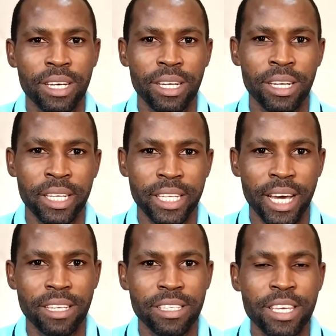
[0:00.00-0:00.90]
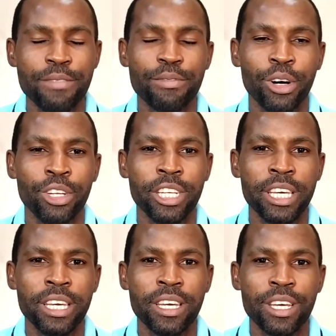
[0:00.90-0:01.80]
leader if
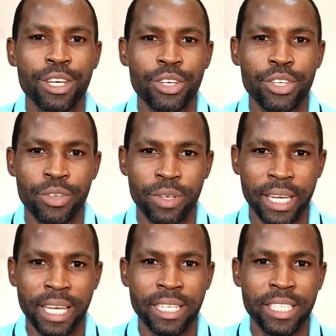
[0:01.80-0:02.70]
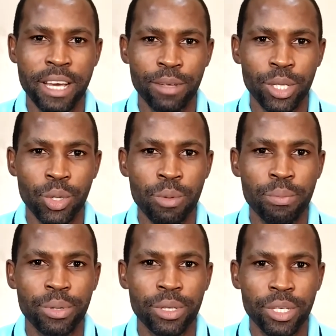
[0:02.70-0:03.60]
only you can develop
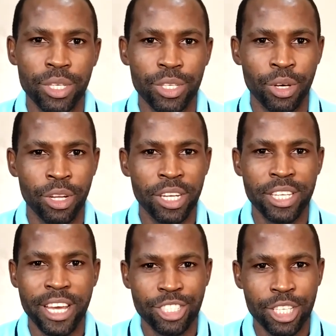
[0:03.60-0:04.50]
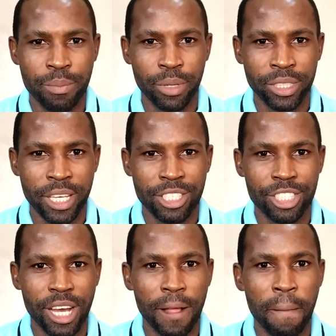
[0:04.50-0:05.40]
your leadership
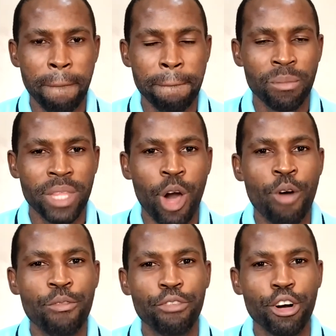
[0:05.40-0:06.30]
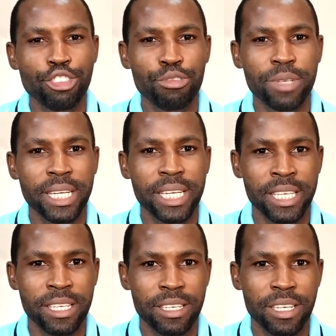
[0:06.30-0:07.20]
potential.
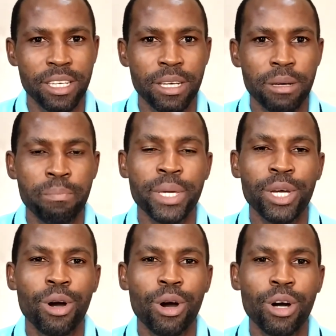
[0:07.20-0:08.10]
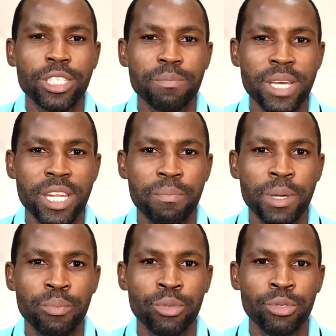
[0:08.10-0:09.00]
Unfortunately, because many
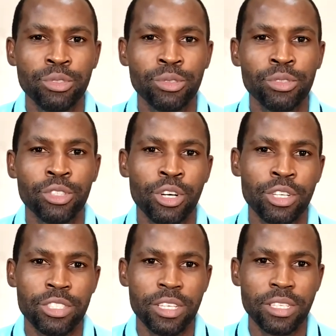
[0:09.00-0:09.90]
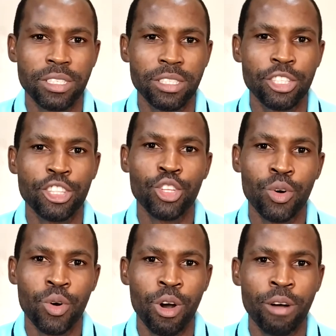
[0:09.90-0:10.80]
people do not
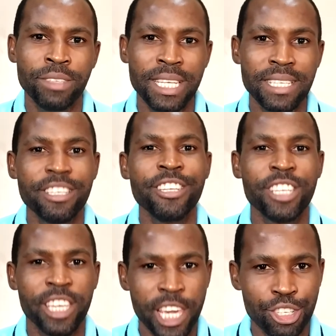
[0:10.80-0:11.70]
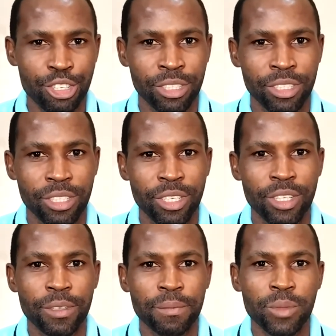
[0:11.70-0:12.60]
know of this indication
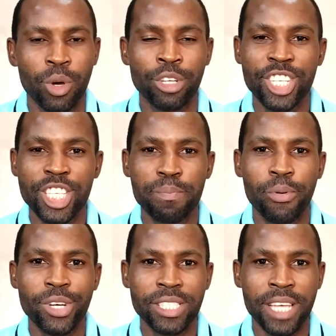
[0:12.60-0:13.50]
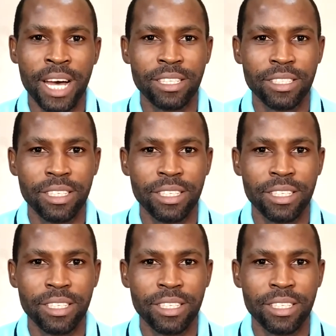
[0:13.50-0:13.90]
or this pointer